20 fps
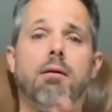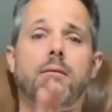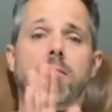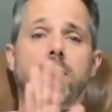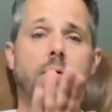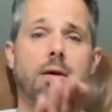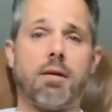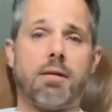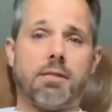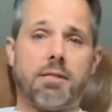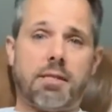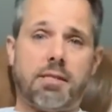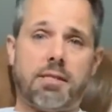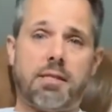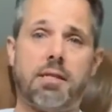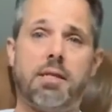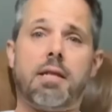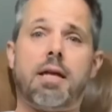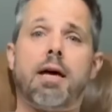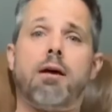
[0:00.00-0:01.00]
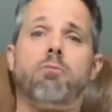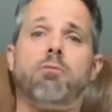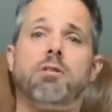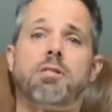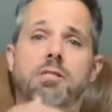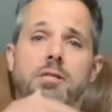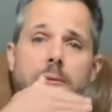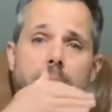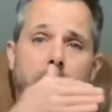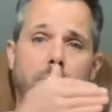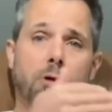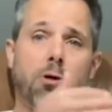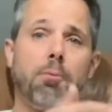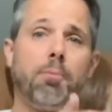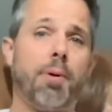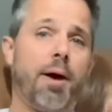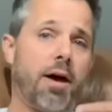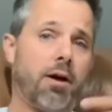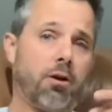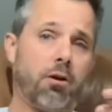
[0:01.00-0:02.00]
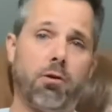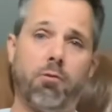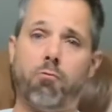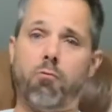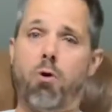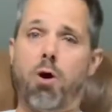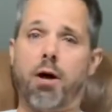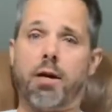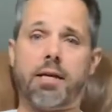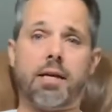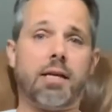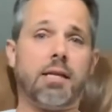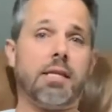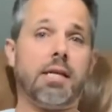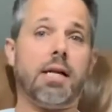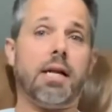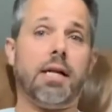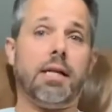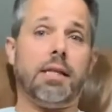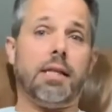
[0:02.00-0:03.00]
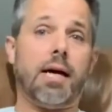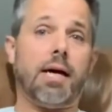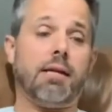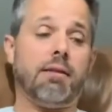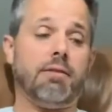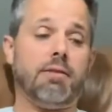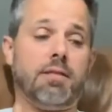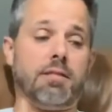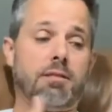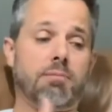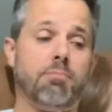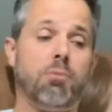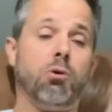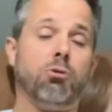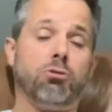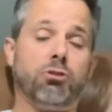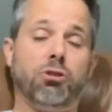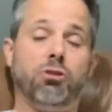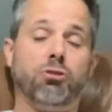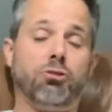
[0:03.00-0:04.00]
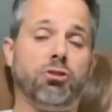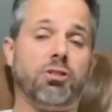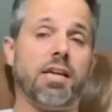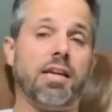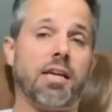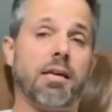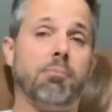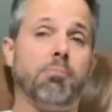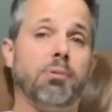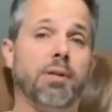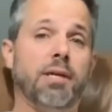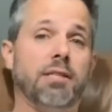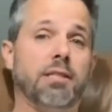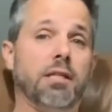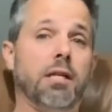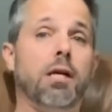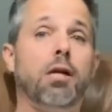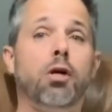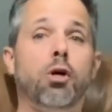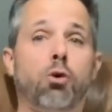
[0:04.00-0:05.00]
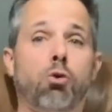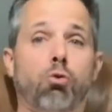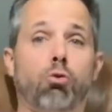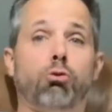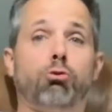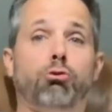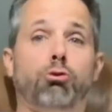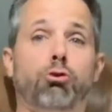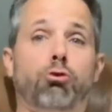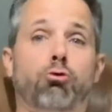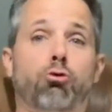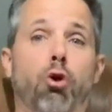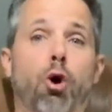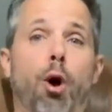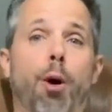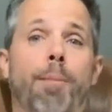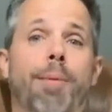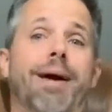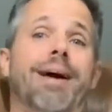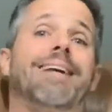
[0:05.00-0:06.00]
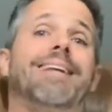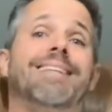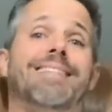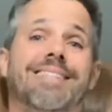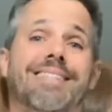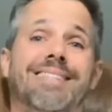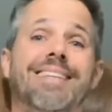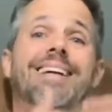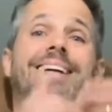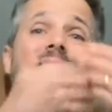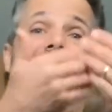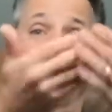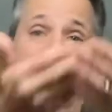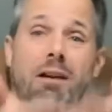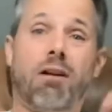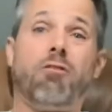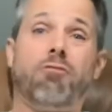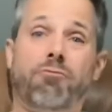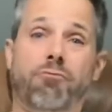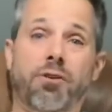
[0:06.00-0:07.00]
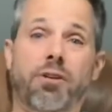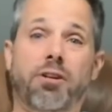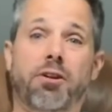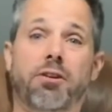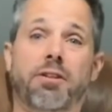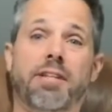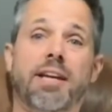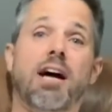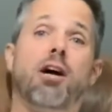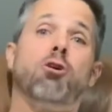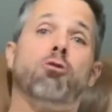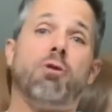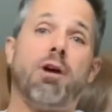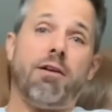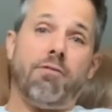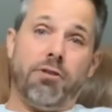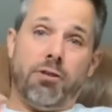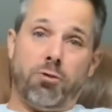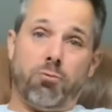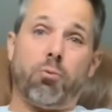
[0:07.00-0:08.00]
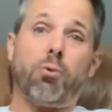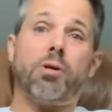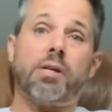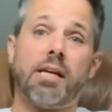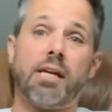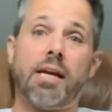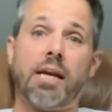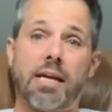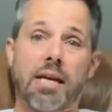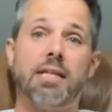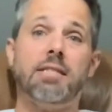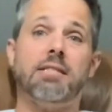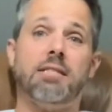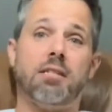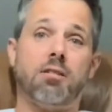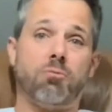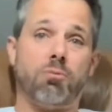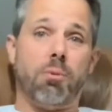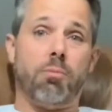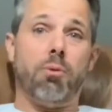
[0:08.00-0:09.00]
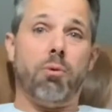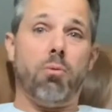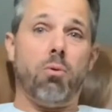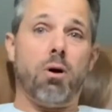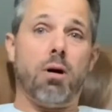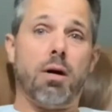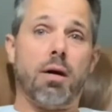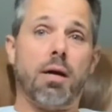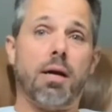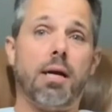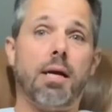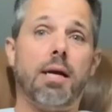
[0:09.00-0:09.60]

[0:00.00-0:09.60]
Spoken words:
because it's in that reciprocal pattern of walking that a lot of these motions are taking place. Of course, the drawback is our feet are down, gravity's working against us when we walk.